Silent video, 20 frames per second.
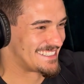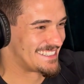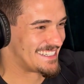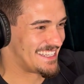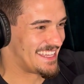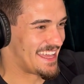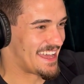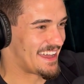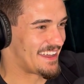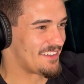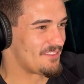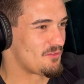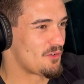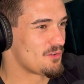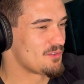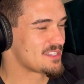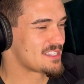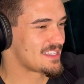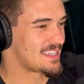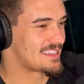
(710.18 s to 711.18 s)
Yeah, what
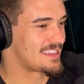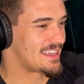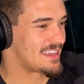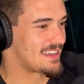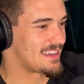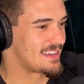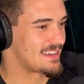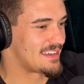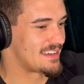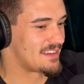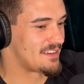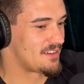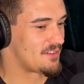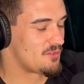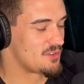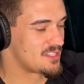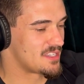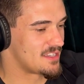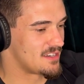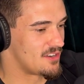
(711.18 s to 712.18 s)
was it like
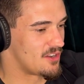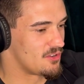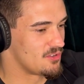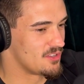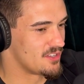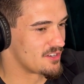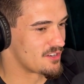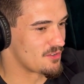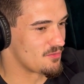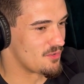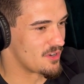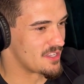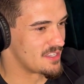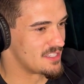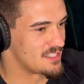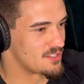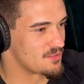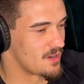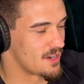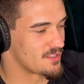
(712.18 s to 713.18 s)
was it Nolan or one of
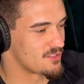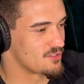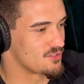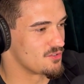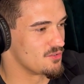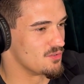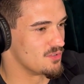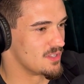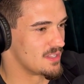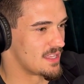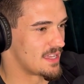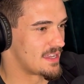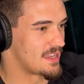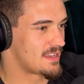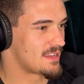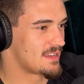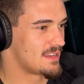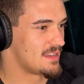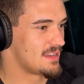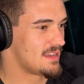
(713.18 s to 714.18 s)
these directors who
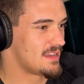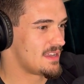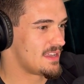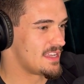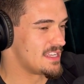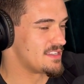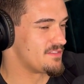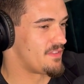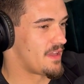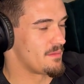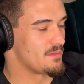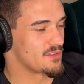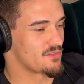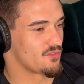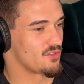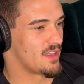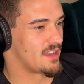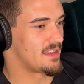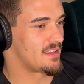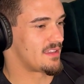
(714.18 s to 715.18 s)
like is famous
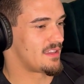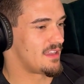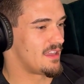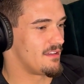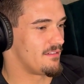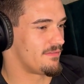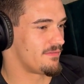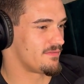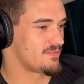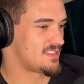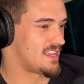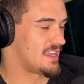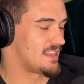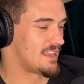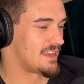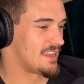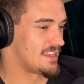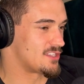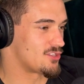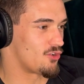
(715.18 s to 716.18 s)
for like if say
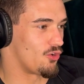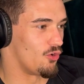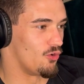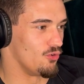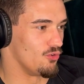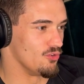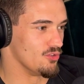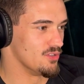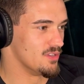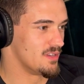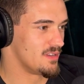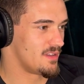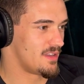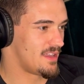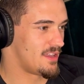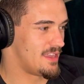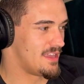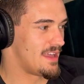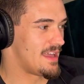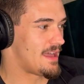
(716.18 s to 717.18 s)
like it's cold,
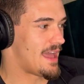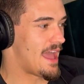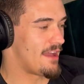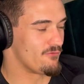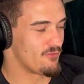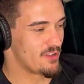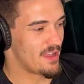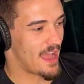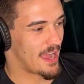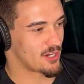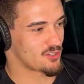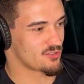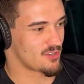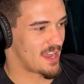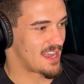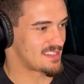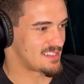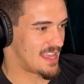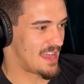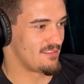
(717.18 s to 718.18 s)
every extra
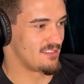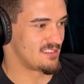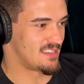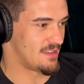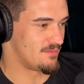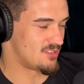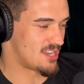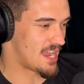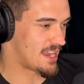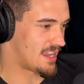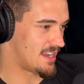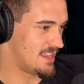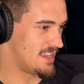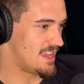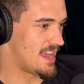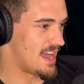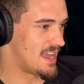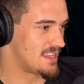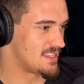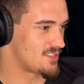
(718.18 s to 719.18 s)
has to have the same jacket
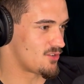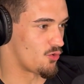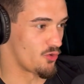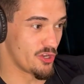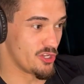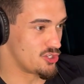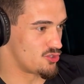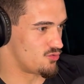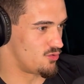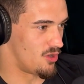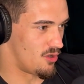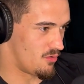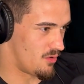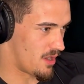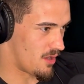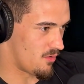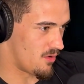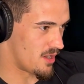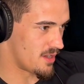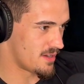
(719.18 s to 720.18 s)
he has or he just won't
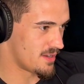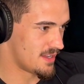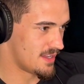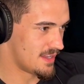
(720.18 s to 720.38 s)
wear one.